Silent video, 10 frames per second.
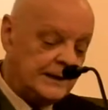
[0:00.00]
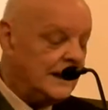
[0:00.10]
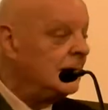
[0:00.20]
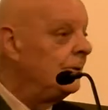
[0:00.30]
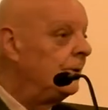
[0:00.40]
I
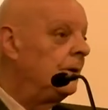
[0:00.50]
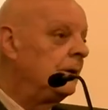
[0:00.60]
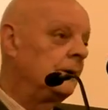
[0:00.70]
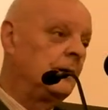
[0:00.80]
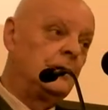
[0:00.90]
tell you,
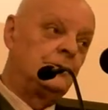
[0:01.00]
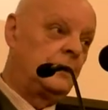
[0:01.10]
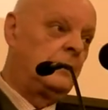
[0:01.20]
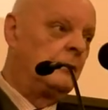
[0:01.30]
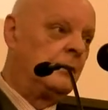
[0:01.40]
it's
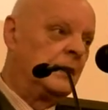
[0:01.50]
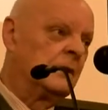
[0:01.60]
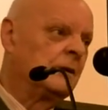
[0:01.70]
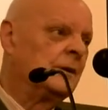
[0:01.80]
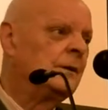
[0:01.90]
very
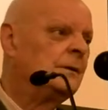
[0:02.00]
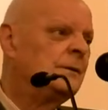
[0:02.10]
relevant.